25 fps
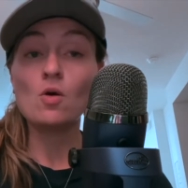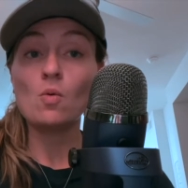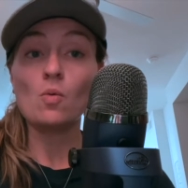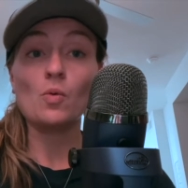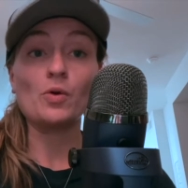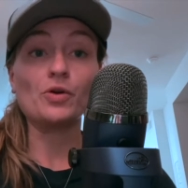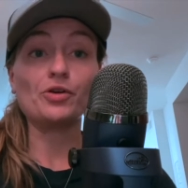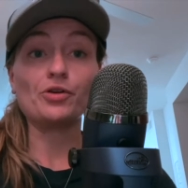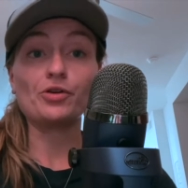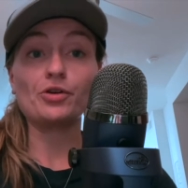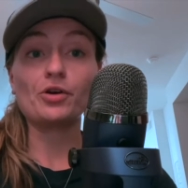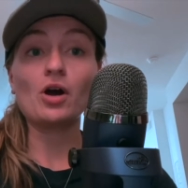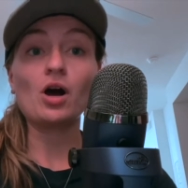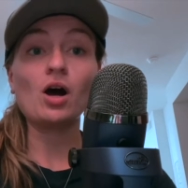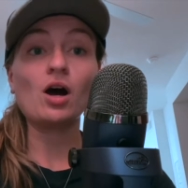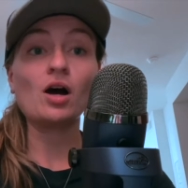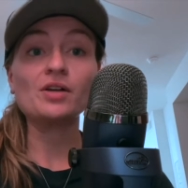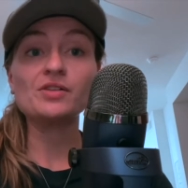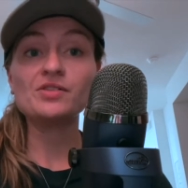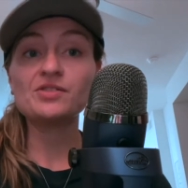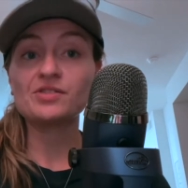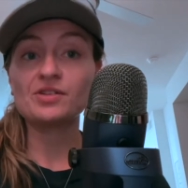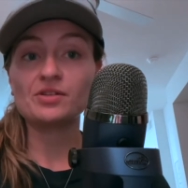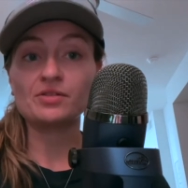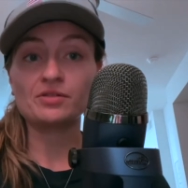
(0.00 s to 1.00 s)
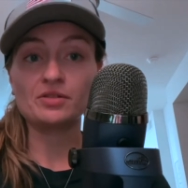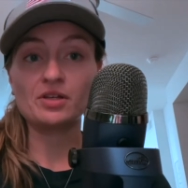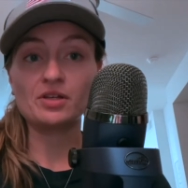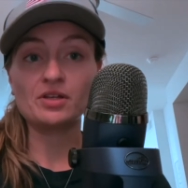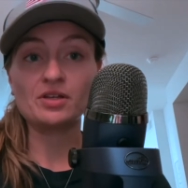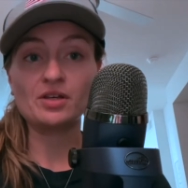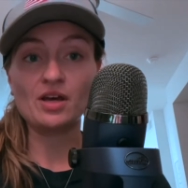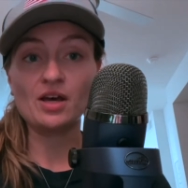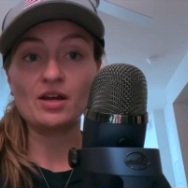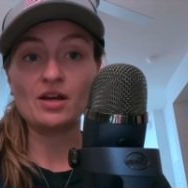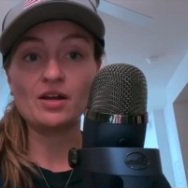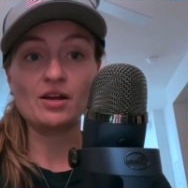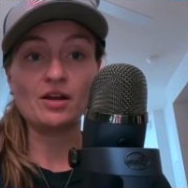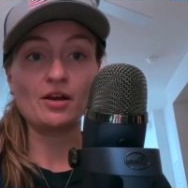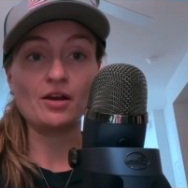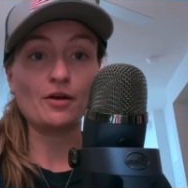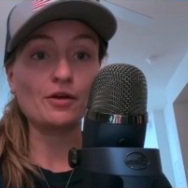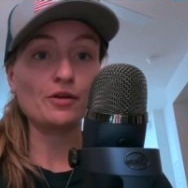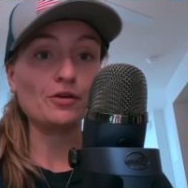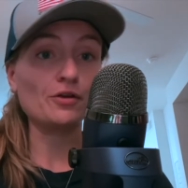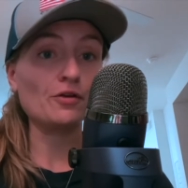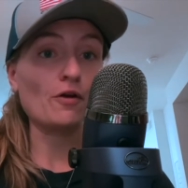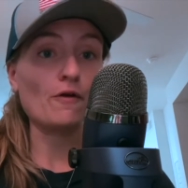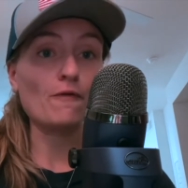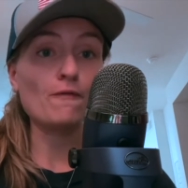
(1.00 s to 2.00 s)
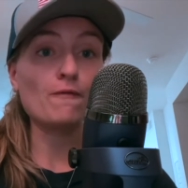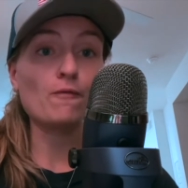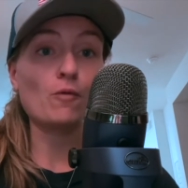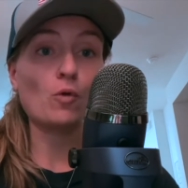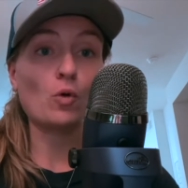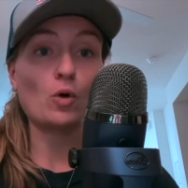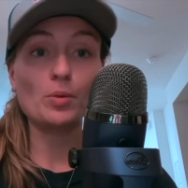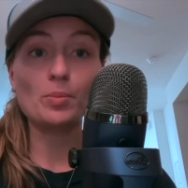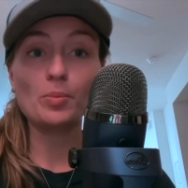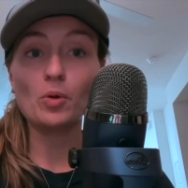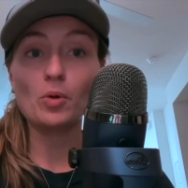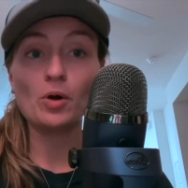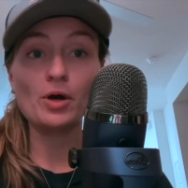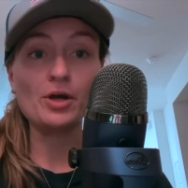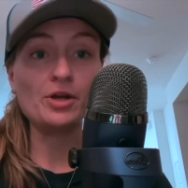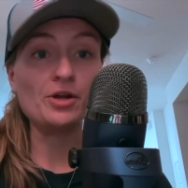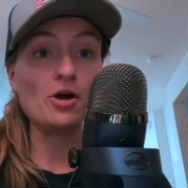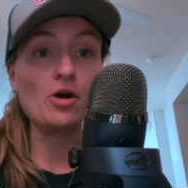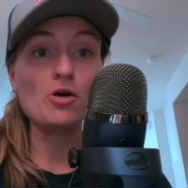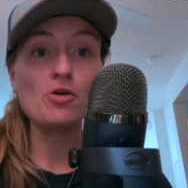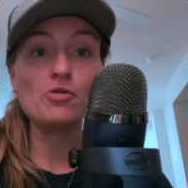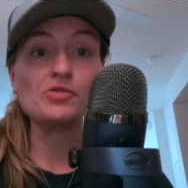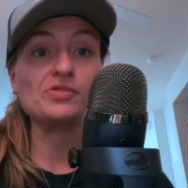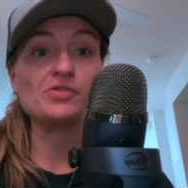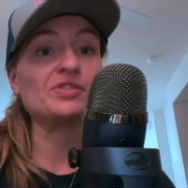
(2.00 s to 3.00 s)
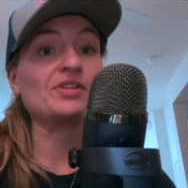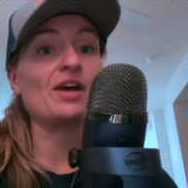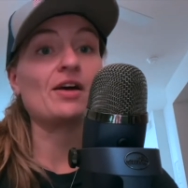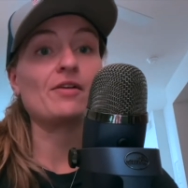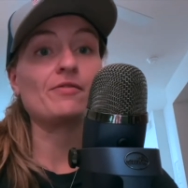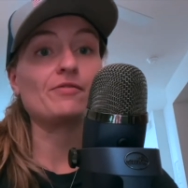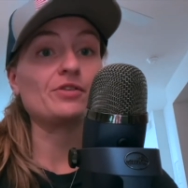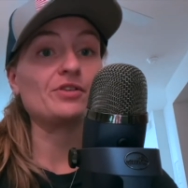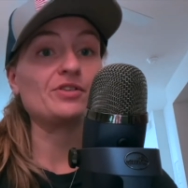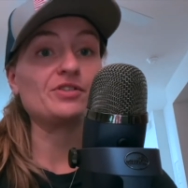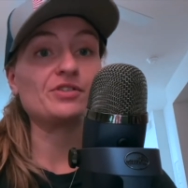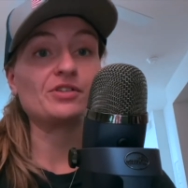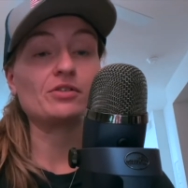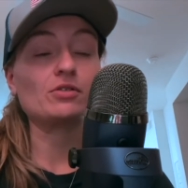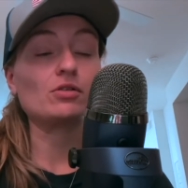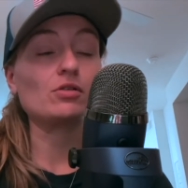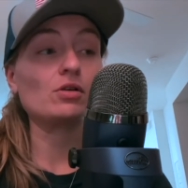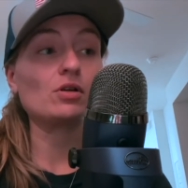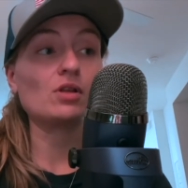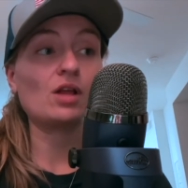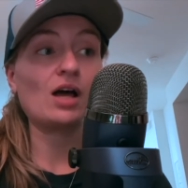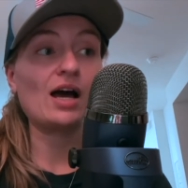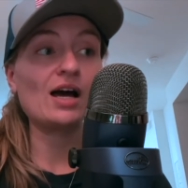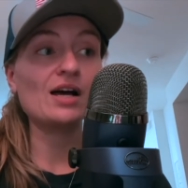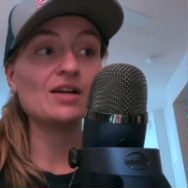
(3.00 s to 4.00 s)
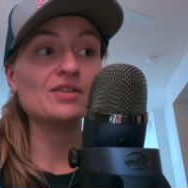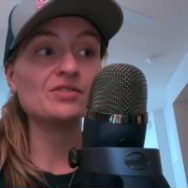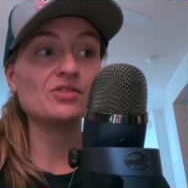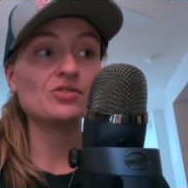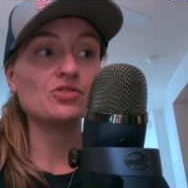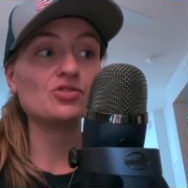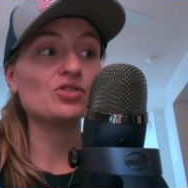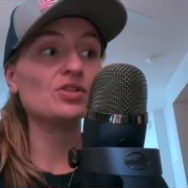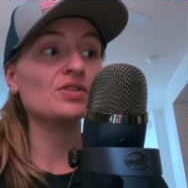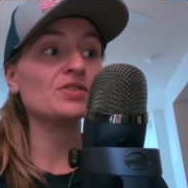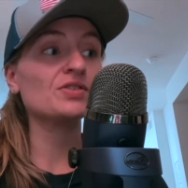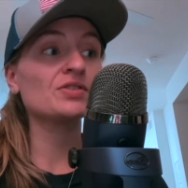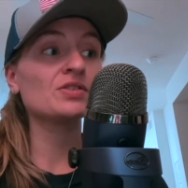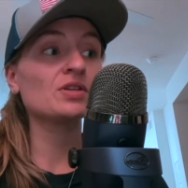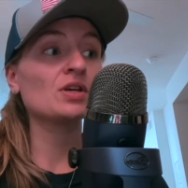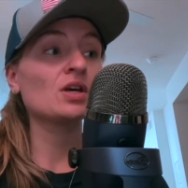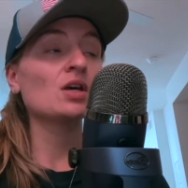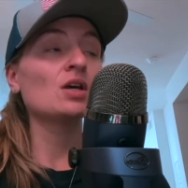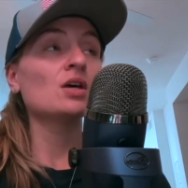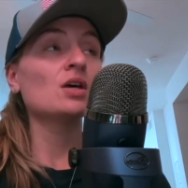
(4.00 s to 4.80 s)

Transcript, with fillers: when you're constantly getting, you know, 4.0s in every single class. It's just